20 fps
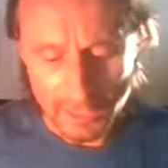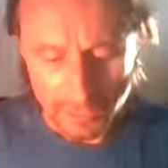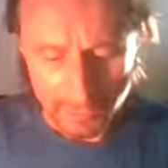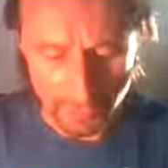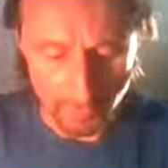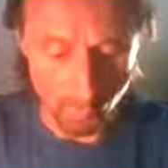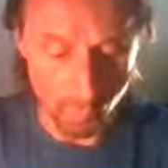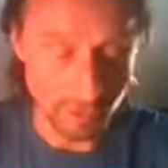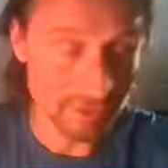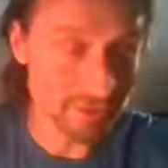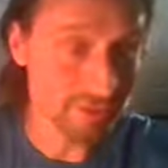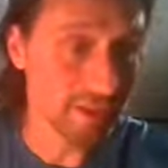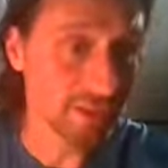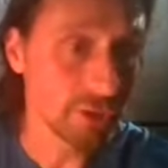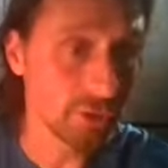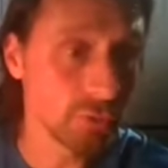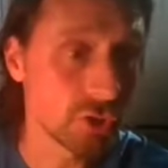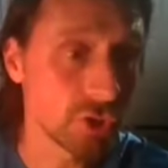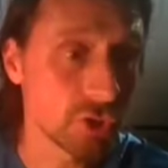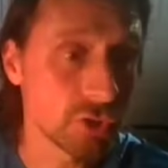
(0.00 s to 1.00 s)
The ones that
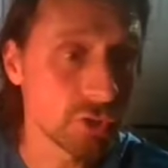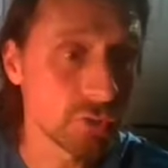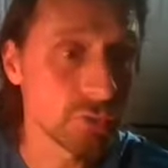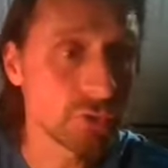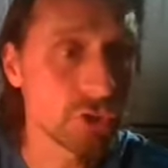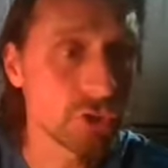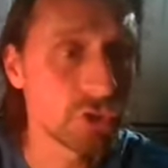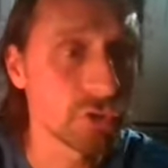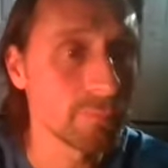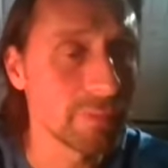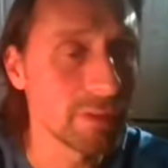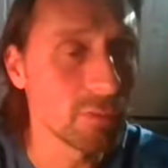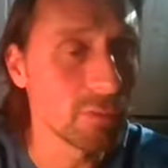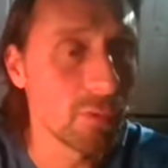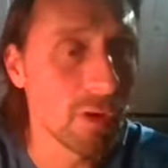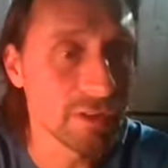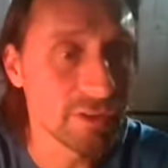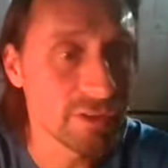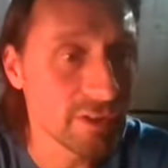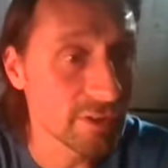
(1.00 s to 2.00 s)
you choose should be
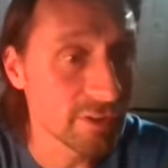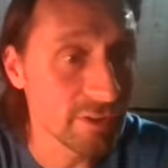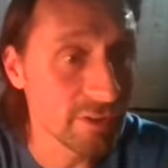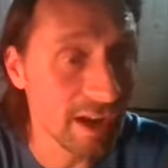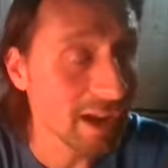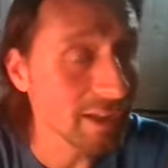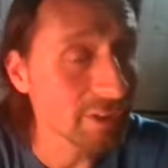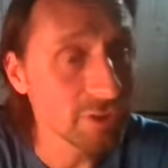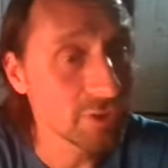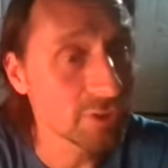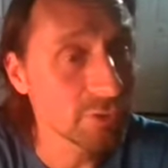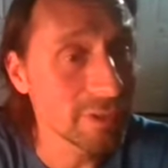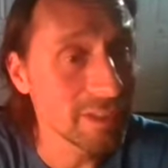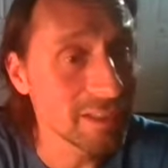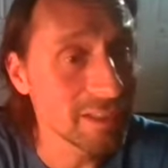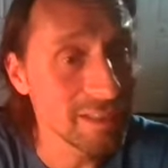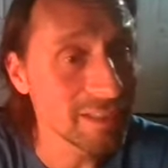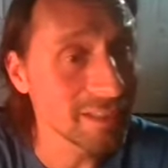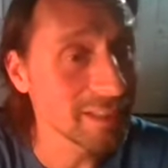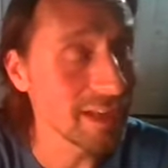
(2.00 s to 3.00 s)
ones that are not too
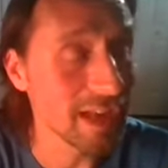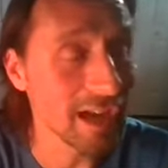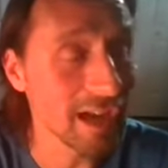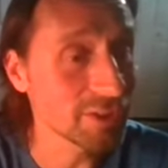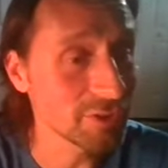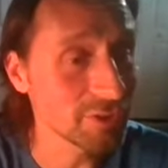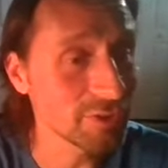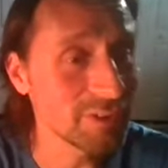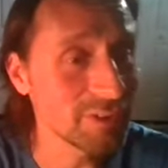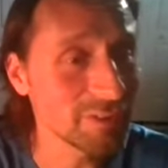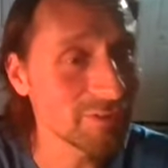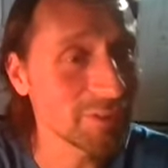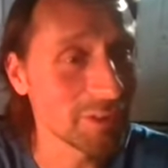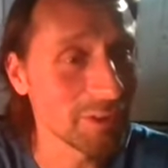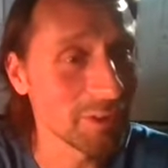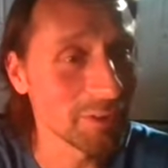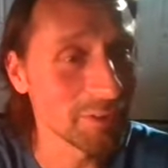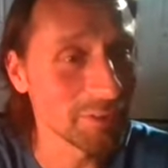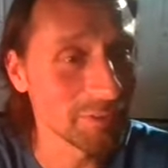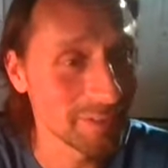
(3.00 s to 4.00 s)
easy and not too
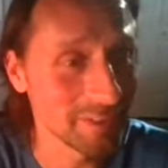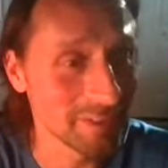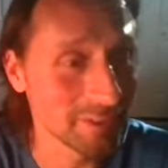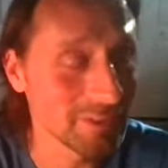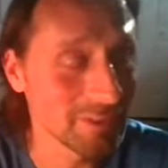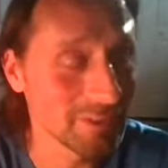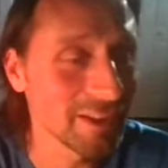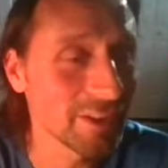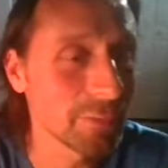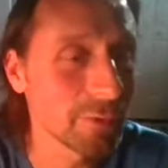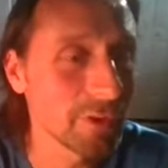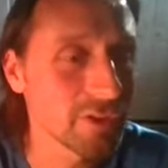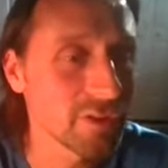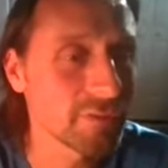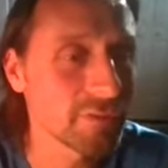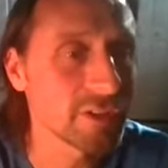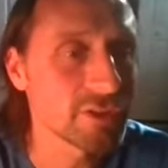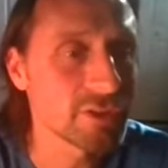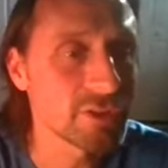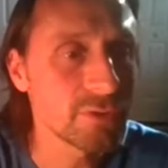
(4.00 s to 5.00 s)
difficult. So in other words, if
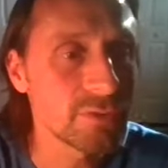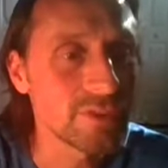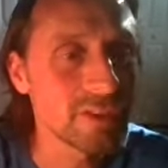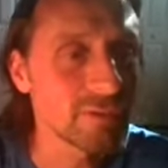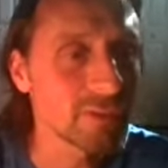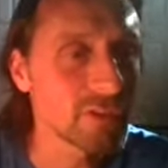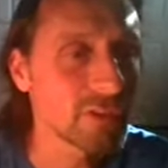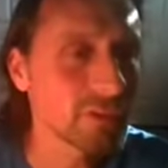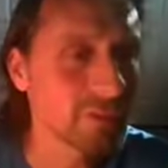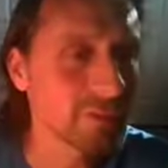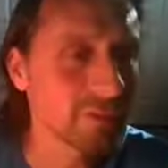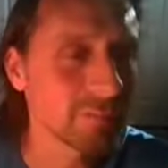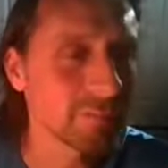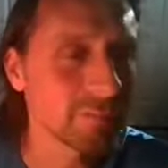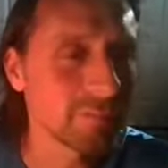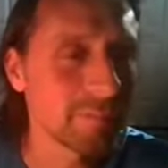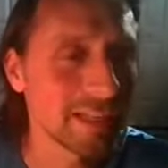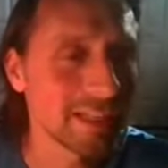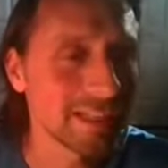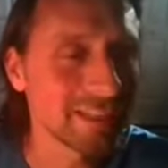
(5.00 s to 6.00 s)
it's too difficult,
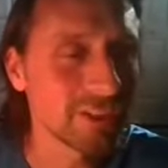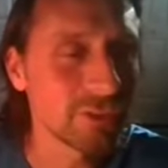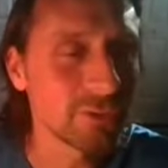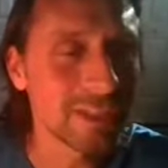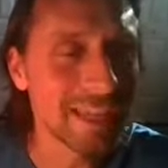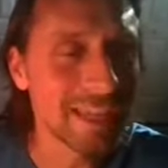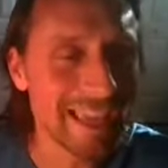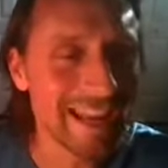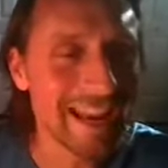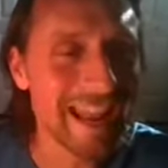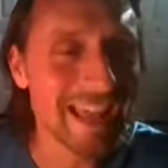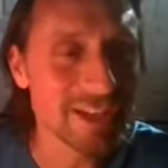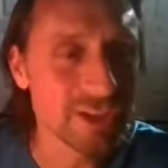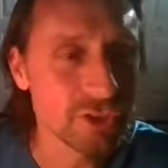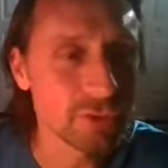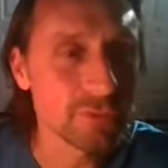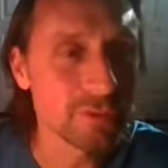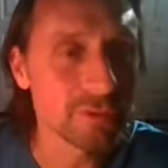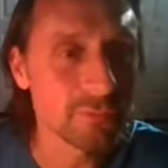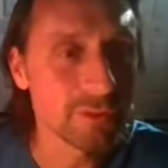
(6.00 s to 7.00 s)
meaning you cannot
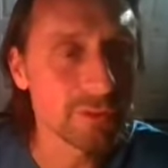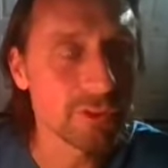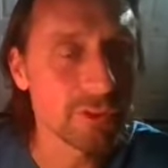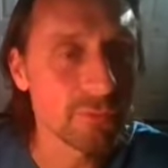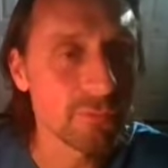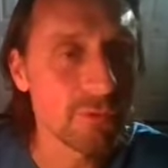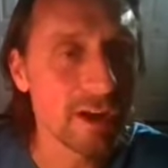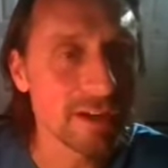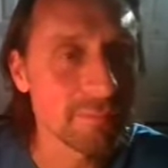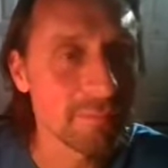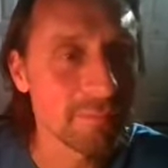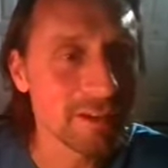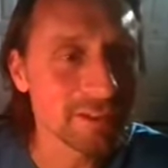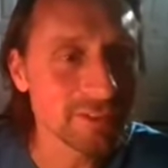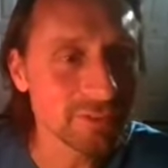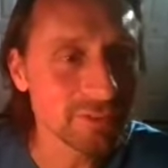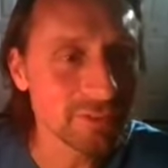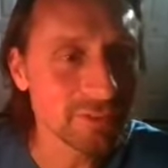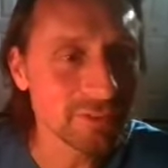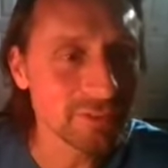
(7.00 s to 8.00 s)
do it with the right
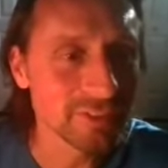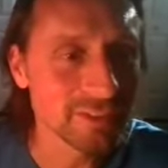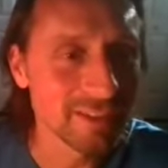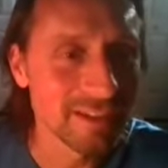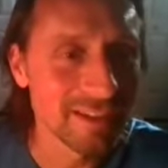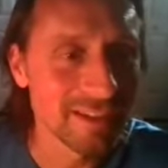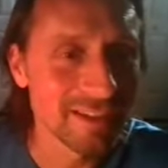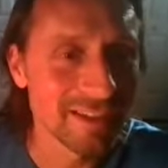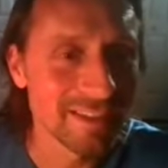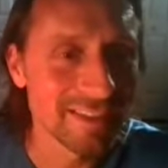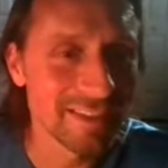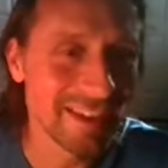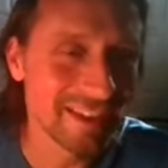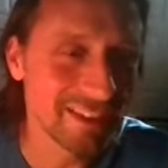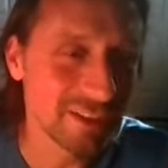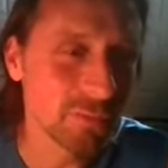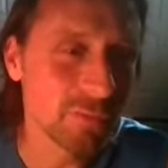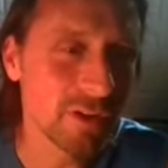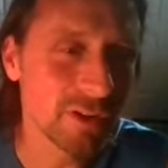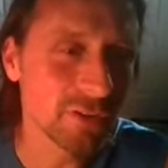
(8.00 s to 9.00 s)
muscles, then
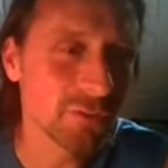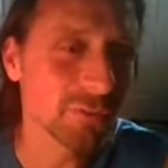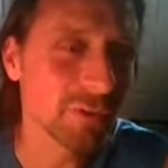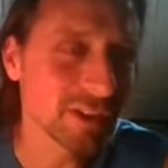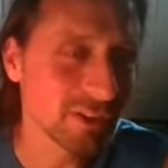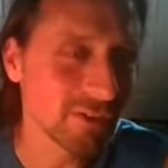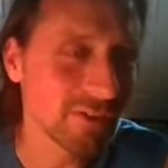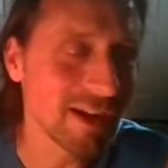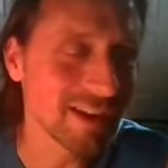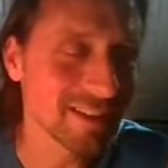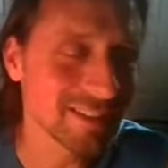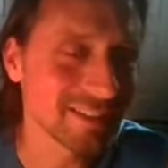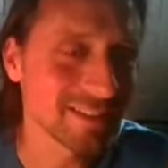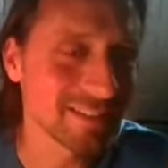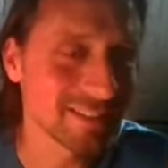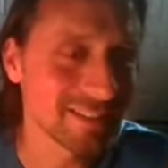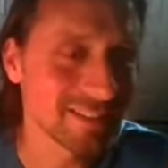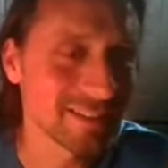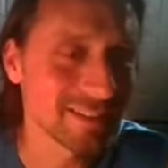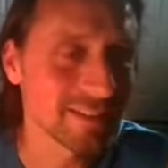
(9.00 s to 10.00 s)
you want to regress
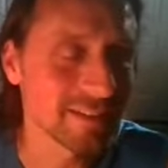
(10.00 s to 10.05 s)
it to